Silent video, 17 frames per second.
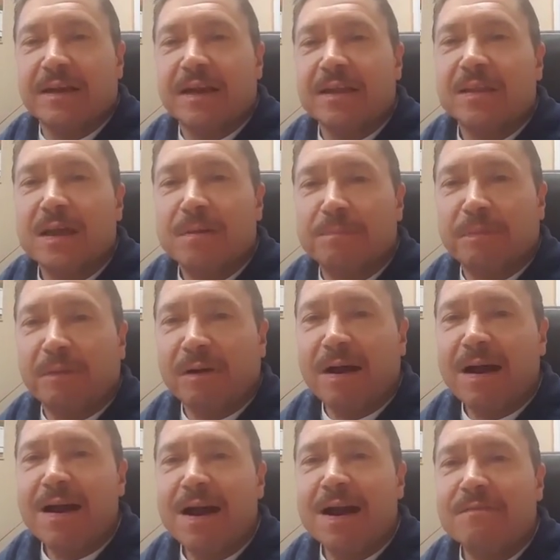the
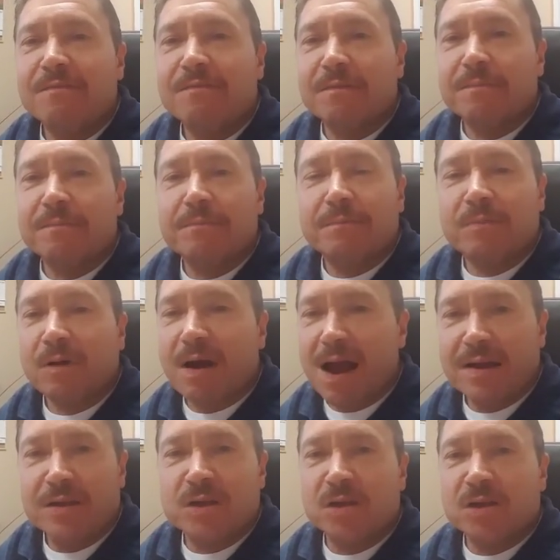prayer of a
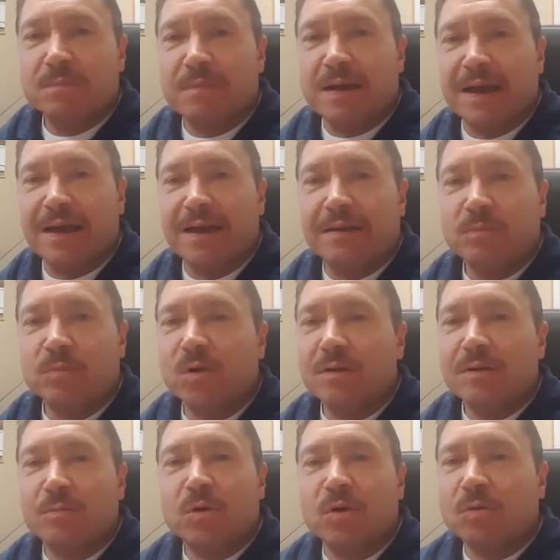righteous man,
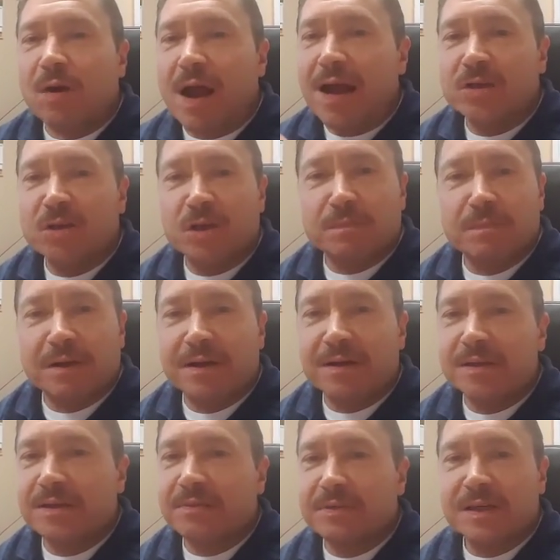we're, we're righteous
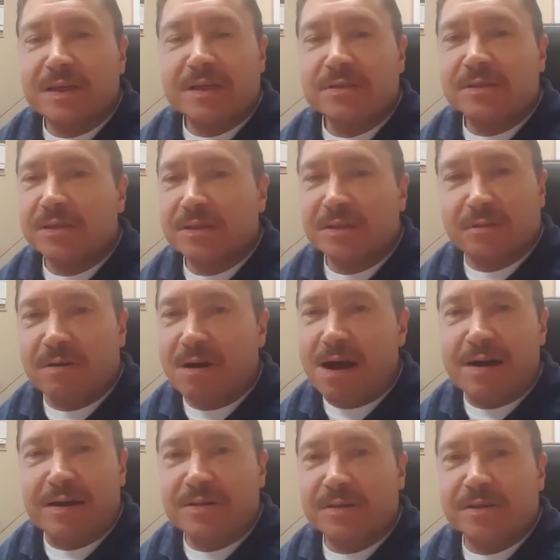because of Jesus
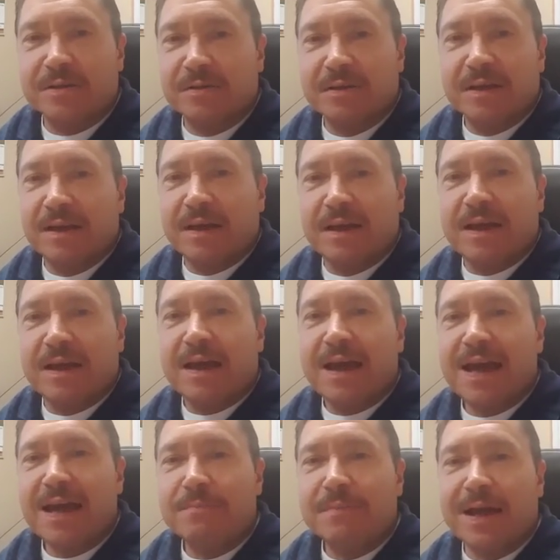Christ.
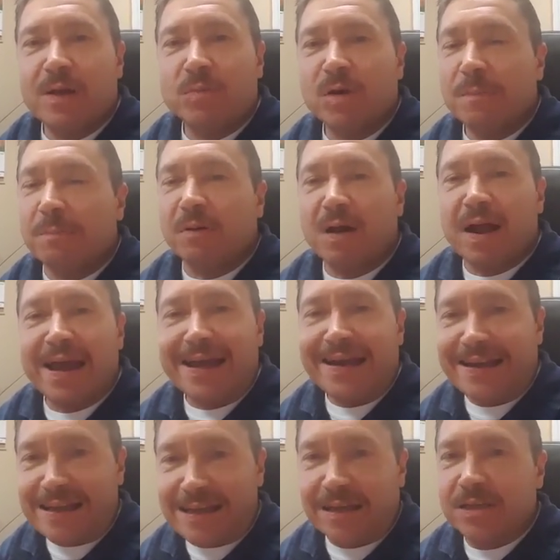Amen. We pray
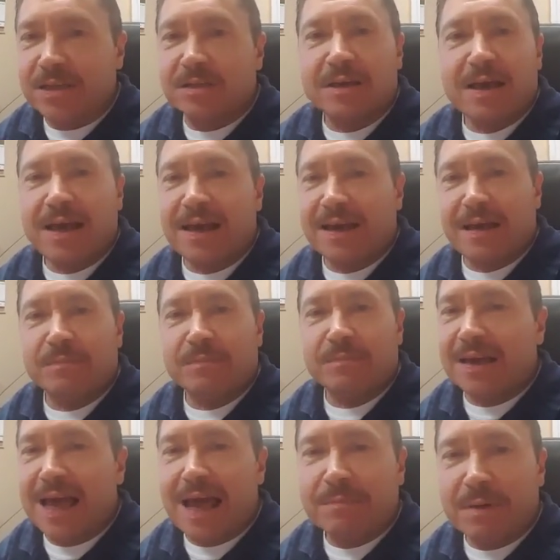in his name,
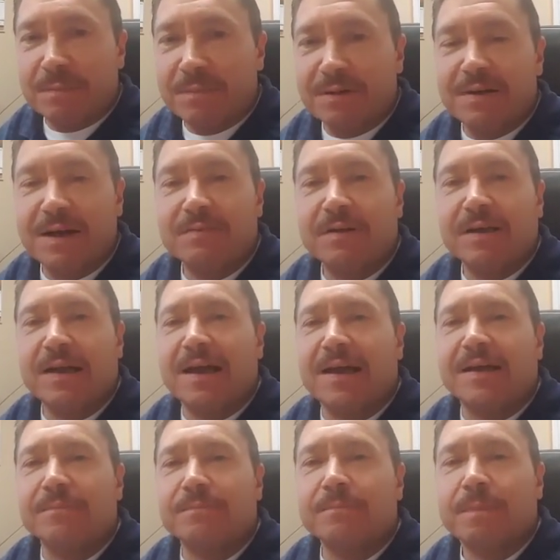the name above every
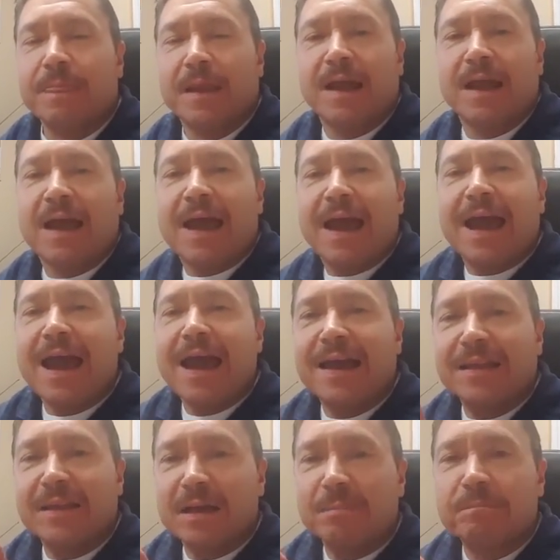name.
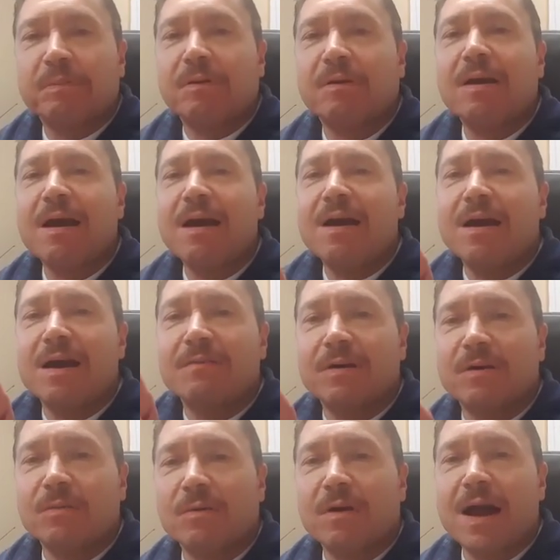And the prayer of
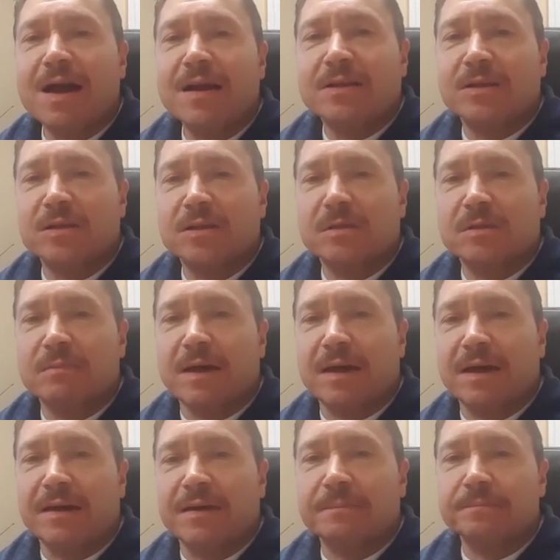a righteous
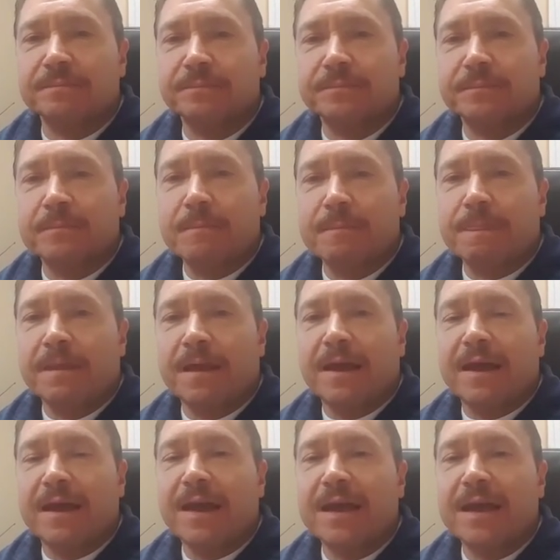man
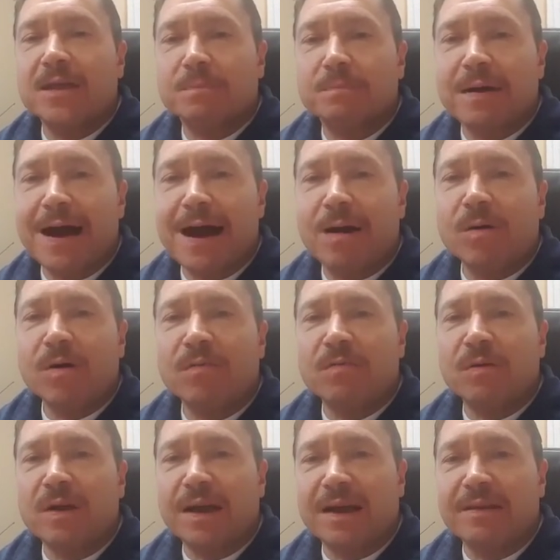is
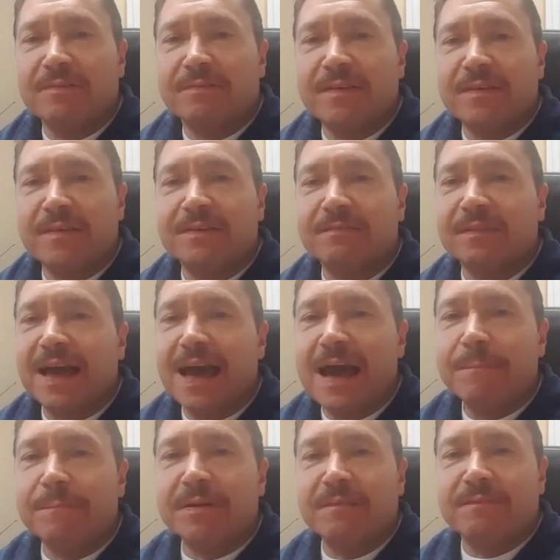powerful and effective. The
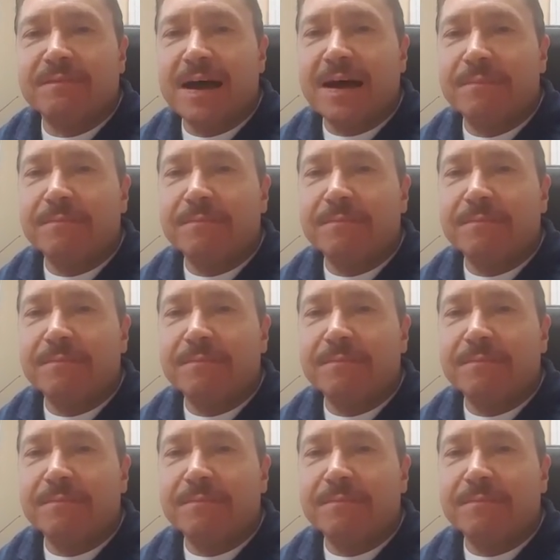Amplified